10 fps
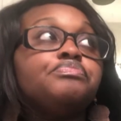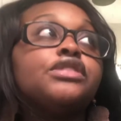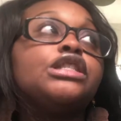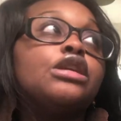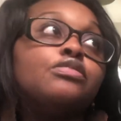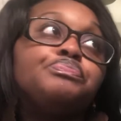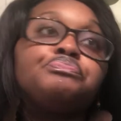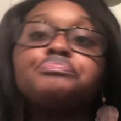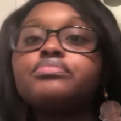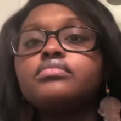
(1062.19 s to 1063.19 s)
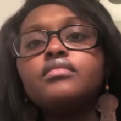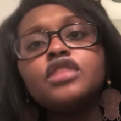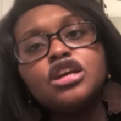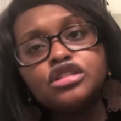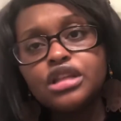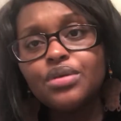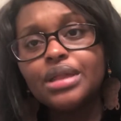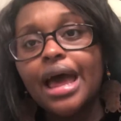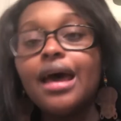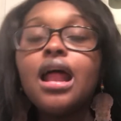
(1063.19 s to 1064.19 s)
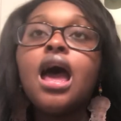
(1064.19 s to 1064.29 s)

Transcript: So here's the thing with that.